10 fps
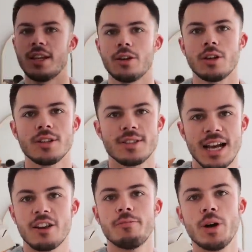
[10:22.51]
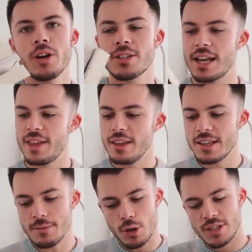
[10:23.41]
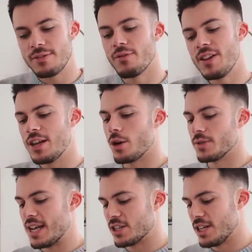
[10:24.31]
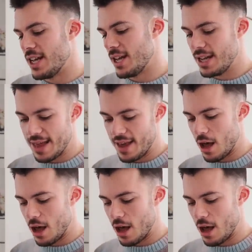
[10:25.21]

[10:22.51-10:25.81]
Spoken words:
little stack of books. I think these are mostly for videos, actually. Yeah, they